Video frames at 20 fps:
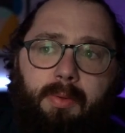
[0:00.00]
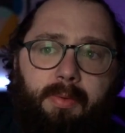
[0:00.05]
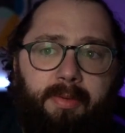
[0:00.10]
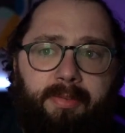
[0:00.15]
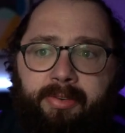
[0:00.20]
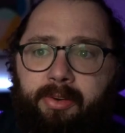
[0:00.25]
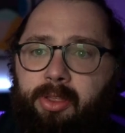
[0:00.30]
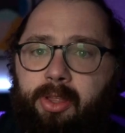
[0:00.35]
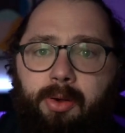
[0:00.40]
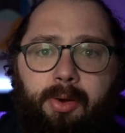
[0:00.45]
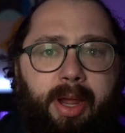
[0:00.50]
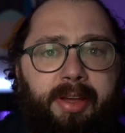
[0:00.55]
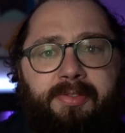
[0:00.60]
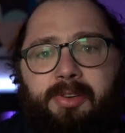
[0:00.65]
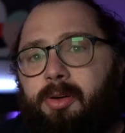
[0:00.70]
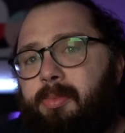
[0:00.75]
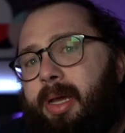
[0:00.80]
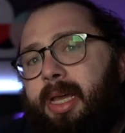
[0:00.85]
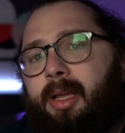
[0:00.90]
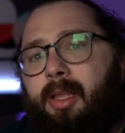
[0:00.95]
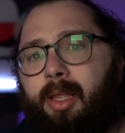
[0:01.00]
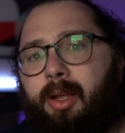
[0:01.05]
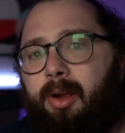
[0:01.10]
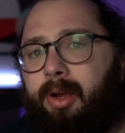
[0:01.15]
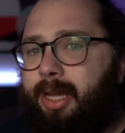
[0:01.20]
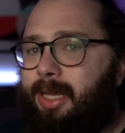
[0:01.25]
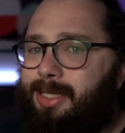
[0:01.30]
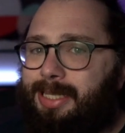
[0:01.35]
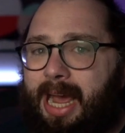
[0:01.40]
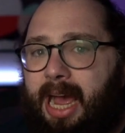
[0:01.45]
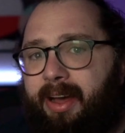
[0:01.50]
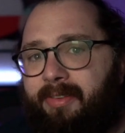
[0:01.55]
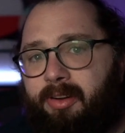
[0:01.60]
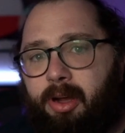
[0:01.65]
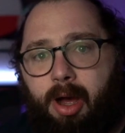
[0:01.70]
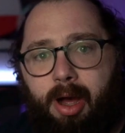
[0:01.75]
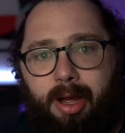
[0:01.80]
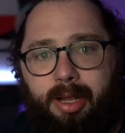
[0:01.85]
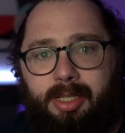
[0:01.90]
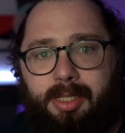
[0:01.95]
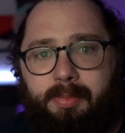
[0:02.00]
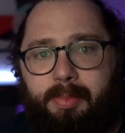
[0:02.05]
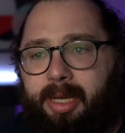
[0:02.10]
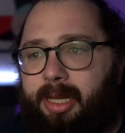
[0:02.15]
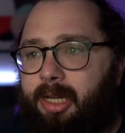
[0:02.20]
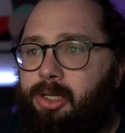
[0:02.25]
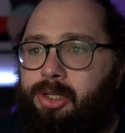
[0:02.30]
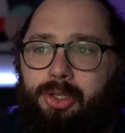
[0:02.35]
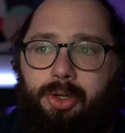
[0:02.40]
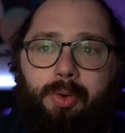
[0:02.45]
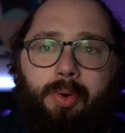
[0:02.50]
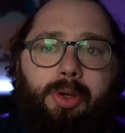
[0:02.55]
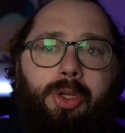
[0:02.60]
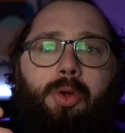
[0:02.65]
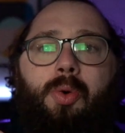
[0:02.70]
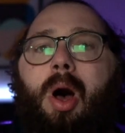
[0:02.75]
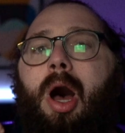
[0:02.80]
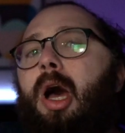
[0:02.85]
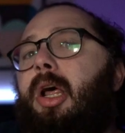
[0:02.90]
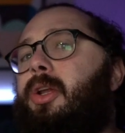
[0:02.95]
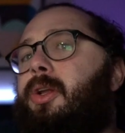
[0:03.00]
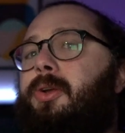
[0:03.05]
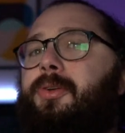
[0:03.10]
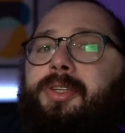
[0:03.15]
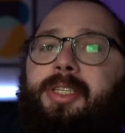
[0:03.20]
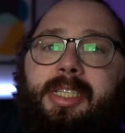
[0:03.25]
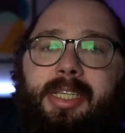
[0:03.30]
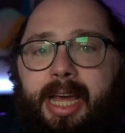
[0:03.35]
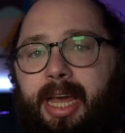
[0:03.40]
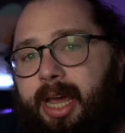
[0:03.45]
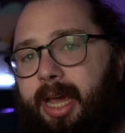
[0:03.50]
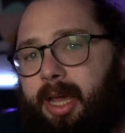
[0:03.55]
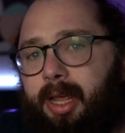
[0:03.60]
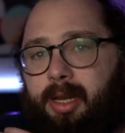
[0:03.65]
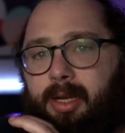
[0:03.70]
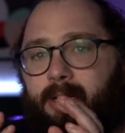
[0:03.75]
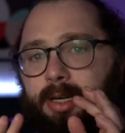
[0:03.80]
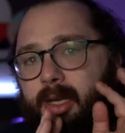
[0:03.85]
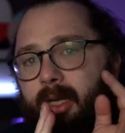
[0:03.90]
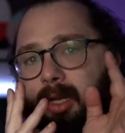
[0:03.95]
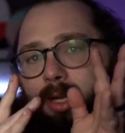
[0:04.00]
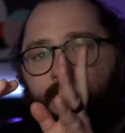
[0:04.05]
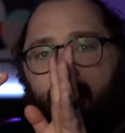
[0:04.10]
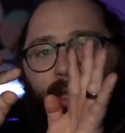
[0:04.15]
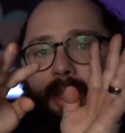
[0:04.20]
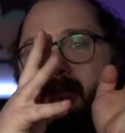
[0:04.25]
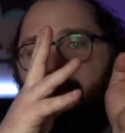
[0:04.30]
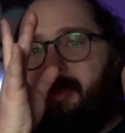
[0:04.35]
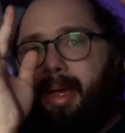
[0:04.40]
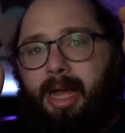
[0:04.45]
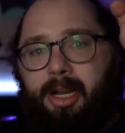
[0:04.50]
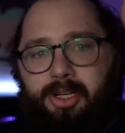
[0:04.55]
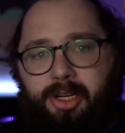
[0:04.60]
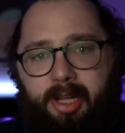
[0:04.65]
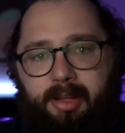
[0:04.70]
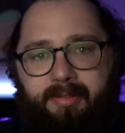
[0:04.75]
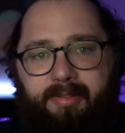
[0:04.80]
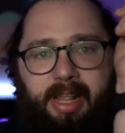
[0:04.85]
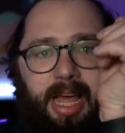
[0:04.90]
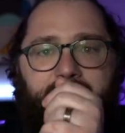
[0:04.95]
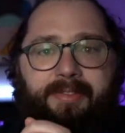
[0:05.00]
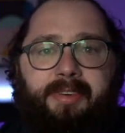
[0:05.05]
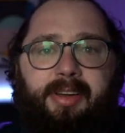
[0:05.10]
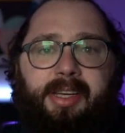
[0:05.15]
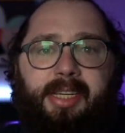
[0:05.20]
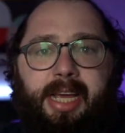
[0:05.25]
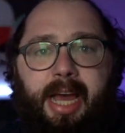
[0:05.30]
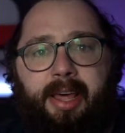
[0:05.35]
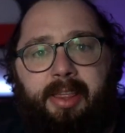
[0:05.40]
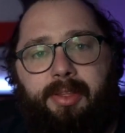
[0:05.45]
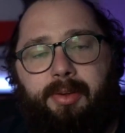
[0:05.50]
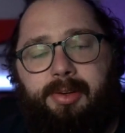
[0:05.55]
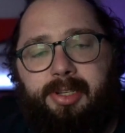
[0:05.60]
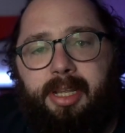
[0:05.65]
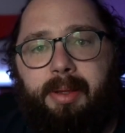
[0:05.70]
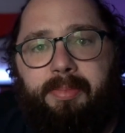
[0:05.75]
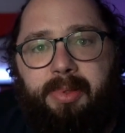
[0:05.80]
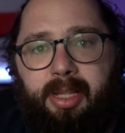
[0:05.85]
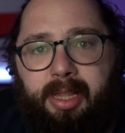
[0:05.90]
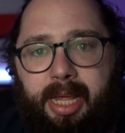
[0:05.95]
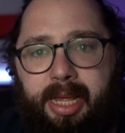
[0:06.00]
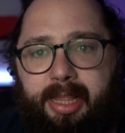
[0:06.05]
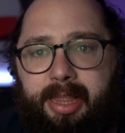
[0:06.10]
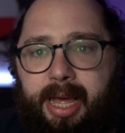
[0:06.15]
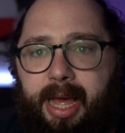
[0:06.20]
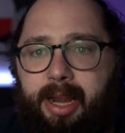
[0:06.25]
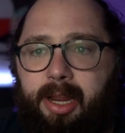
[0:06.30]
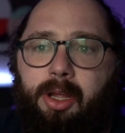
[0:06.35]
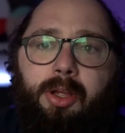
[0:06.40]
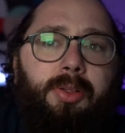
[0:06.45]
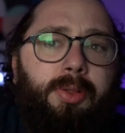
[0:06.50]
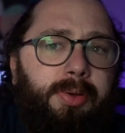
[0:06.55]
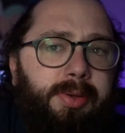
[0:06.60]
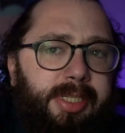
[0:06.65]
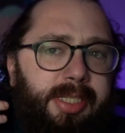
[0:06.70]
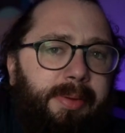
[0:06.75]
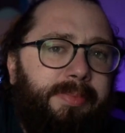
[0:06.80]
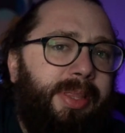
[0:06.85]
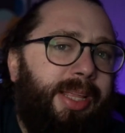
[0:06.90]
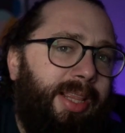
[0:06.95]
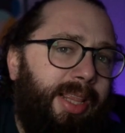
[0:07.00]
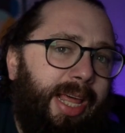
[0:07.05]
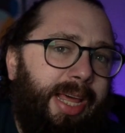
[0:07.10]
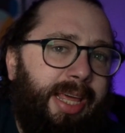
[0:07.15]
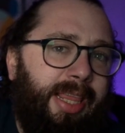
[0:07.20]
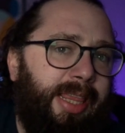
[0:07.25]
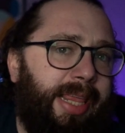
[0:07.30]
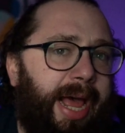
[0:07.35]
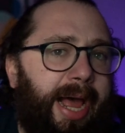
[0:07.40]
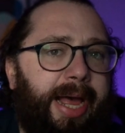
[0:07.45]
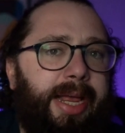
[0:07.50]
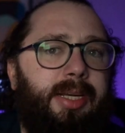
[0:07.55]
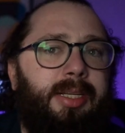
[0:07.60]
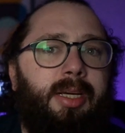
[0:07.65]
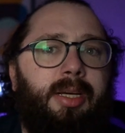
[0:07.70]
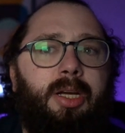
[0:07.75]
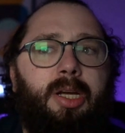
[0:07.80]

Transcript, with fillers: For the Grave Domain Cleric, it's half cost because you understand the magic of life and death or something like that. Include something like that